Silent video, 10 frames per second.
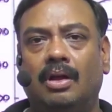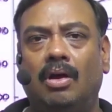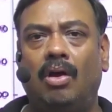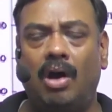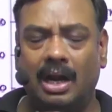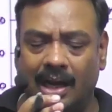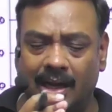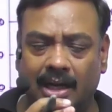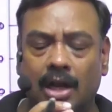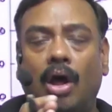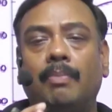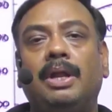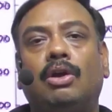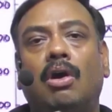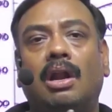or a little oblique
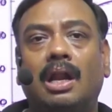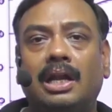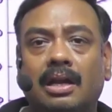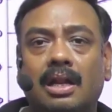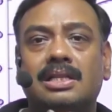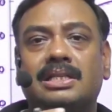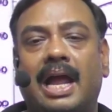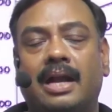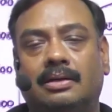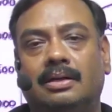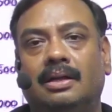or a little slant.